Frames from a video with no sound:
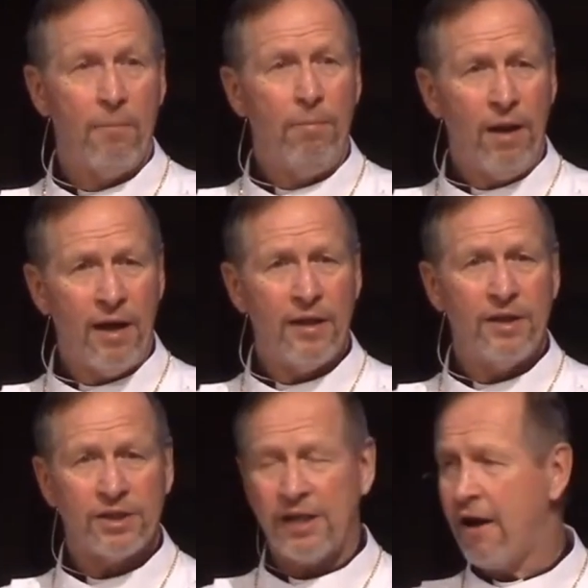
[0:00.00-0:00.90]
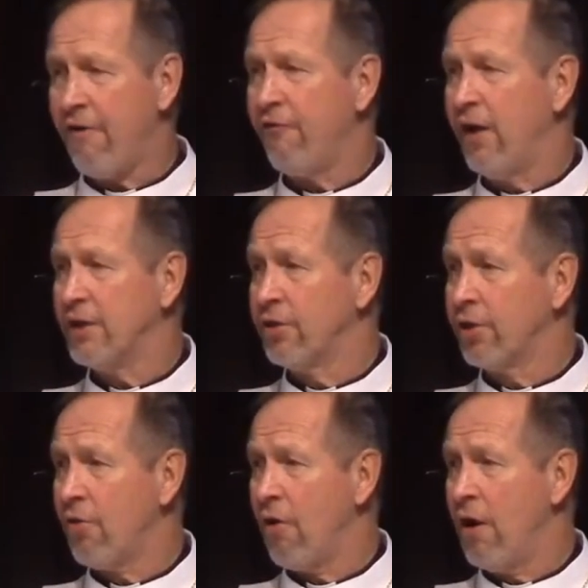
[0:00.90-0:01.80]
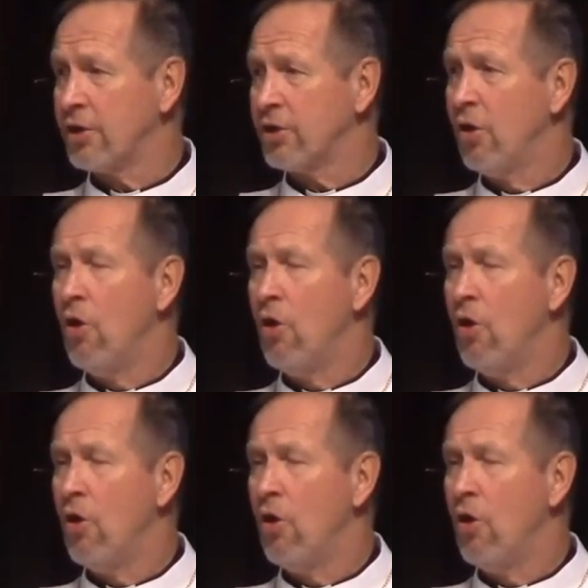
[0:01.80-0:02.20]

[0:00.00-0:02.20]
Blood, the sacrifice on the cross,